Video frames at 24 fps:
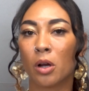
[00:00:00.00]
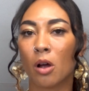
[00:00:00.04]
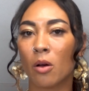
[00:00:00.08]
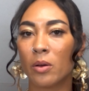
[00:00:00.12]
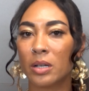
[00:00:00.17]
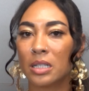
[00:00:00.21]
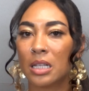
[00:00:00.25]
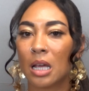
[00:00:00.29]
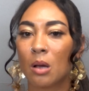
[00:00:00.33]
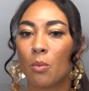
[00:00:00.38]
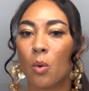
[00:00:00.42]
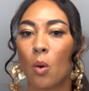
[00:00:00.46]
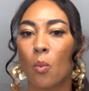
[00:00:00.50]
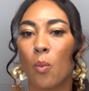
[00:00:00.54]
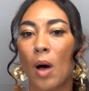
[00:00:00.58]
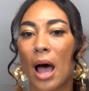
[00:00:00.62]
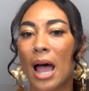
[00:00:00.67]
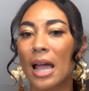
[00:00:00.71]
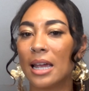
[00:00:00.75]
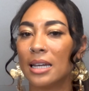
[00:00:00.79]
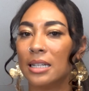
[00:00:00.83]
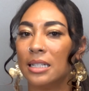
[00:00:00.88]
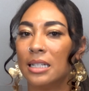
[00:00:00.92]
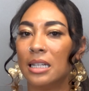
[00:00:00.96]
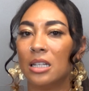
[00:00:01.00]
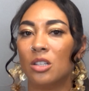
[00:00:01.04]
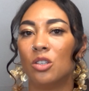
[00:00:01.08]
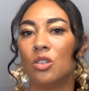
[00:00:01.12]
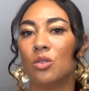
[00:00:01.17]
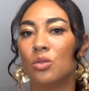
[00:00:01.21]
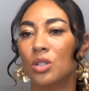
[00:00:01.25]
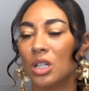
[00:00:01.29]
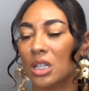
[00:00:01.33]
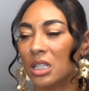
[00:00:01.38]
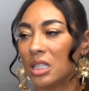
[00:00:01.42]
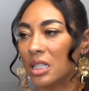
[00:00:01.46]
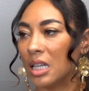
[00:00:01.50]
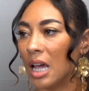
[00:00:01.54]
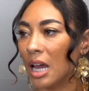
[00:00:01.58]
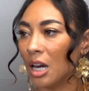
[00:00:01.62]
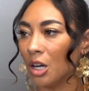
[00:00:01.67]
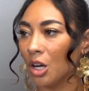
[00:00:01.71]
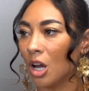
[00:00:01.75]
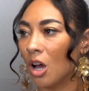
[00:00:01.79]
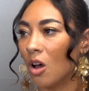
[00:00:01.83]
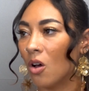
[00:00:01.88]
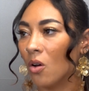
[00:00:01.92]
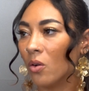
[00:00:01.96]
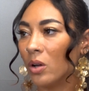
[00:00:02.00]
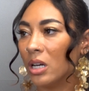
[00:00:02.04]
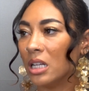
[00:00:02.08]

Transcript: always like, well, why didn't you just say no?